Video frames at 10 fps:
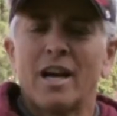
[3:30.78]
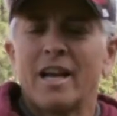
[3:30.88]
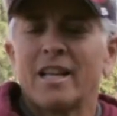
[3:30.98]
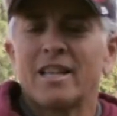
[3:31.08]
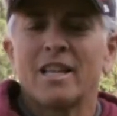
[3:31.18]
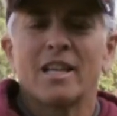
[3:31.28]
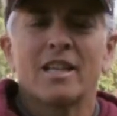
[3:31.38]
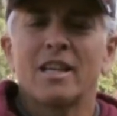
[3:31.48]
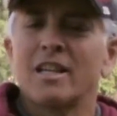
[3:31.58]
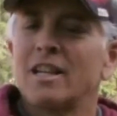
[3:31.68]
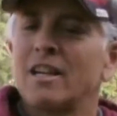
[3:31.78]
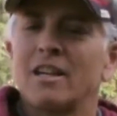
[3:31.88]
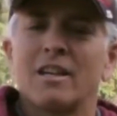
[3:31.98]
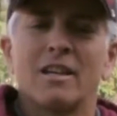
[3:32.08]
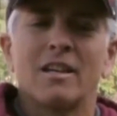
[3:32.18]
I think
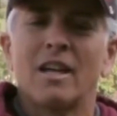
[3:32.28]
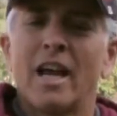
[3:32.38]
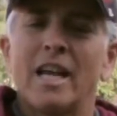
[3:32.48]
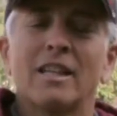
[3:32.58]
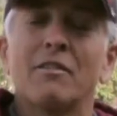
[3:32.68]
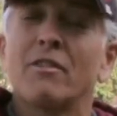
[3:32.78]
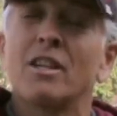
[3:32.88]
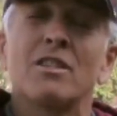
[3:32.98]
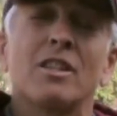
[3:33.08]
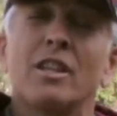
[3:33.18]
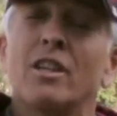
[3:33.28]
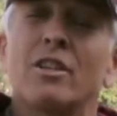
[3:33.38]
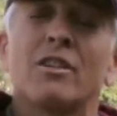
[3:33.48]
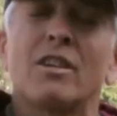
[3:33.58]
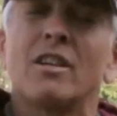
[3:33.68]
that Haley finished the
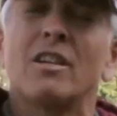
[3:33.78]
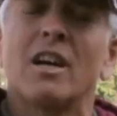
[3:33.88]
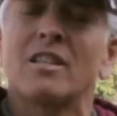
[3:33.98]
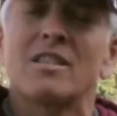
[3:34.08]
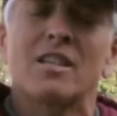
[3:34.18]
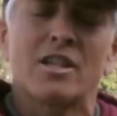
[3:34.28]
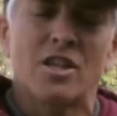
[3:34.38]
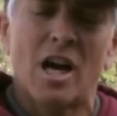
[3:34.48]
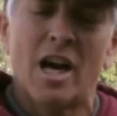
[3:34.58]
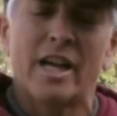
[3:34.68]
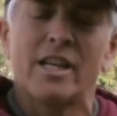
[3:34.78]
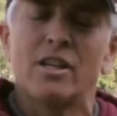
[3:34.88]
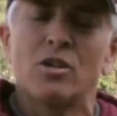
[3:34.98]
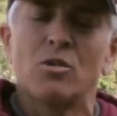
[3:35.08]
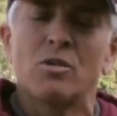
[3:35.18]
year on such a high
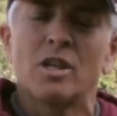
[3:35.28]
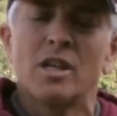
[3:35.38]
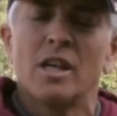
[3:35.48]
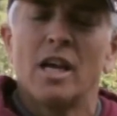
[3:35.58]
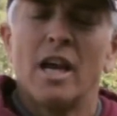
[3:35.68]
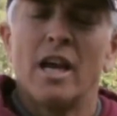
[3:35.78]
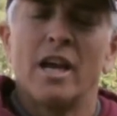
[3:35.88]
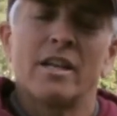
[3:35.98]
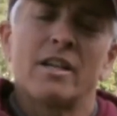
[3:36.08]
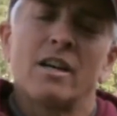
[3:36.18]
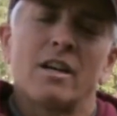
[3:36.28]
note, and